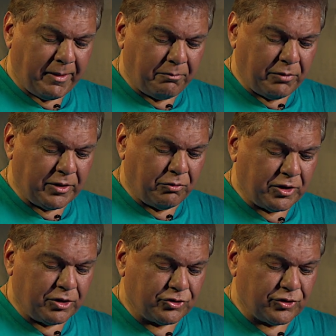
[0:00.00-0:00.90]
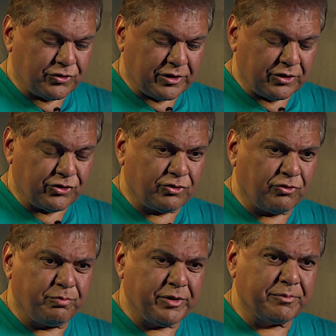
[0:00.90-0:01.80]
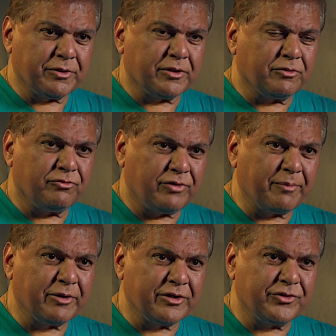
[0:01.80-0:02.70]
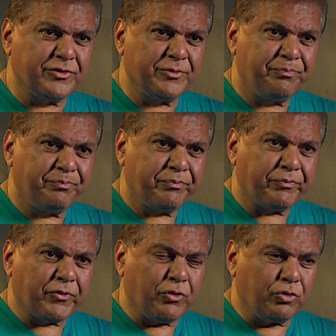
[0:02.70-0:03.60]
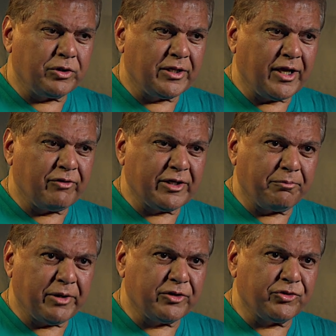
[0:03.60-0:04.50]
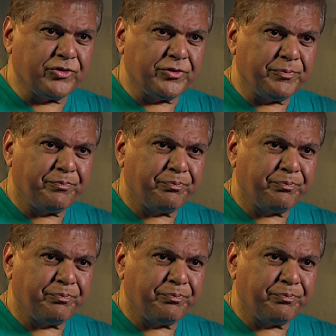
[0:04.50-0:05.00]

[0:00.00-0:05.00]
But there were dozens and dozens of people, families, who didn't have any means